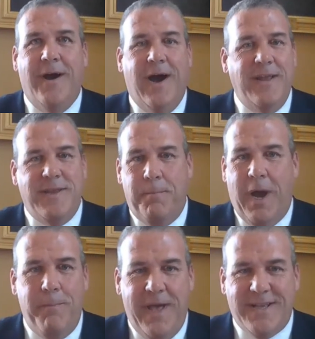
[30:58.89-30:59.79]
I did
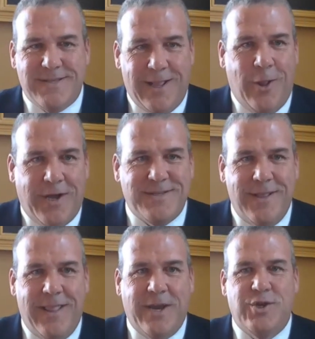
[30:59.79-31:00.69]
my best, I lost the
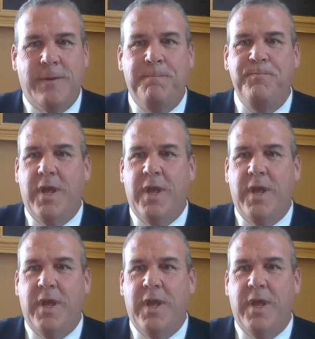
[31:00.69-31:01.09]
election,